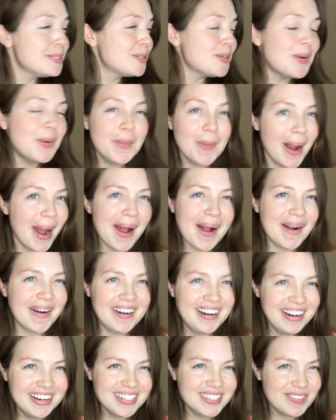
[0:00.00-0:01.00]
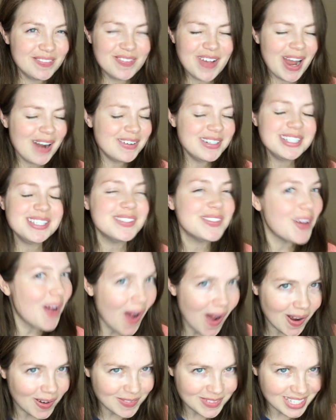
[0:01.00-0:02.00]
to wear. It's very
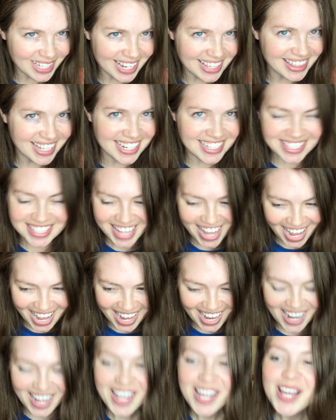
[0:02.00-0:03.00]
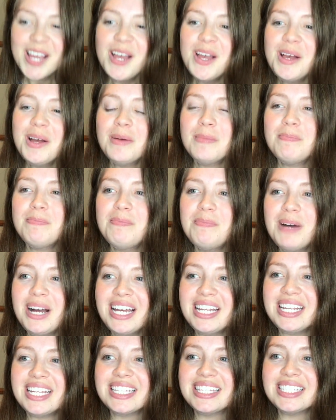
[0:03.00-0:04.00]
soft, like they say,
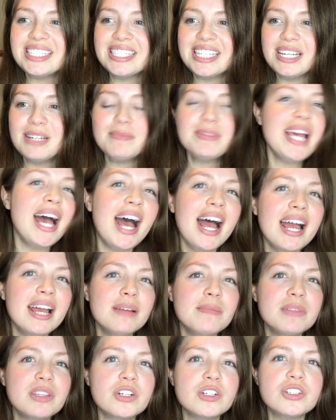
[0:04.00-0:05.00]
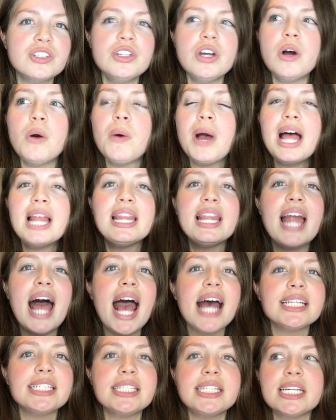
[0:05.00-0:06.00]
but at the same time, there's no
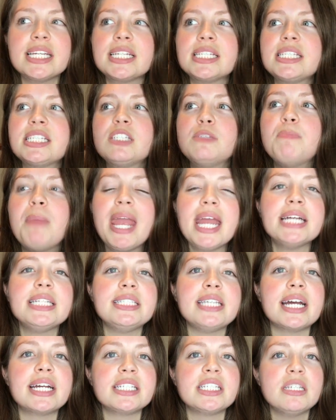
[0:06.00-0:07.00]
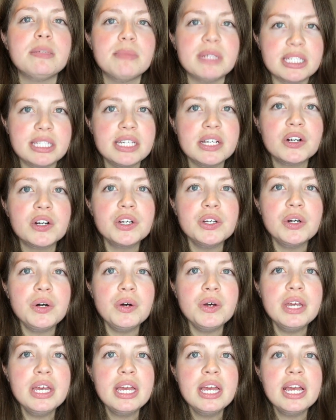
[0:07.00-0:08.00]
elastic spandexy
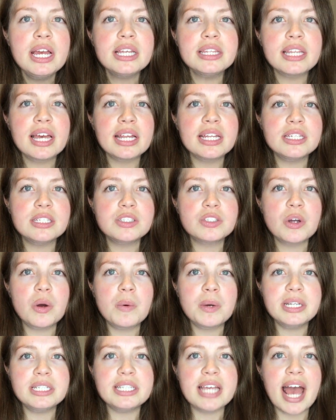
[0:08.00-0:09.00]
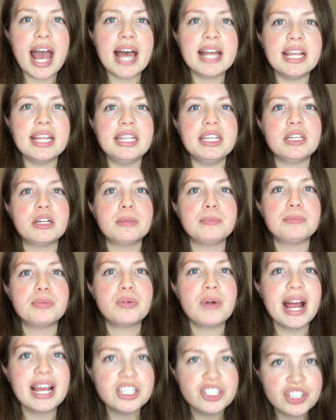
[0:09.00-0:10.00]
material that is going to add any
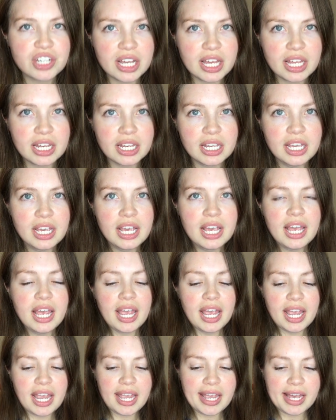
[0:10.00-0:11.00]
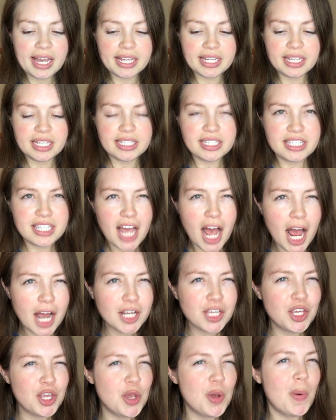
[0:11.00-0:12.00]
compression and
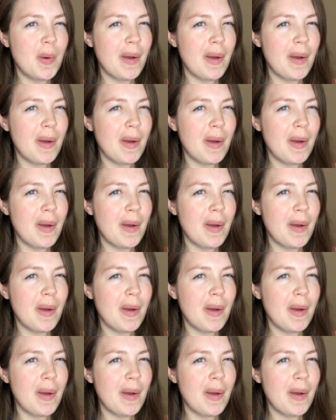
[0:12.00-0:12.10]
tuck you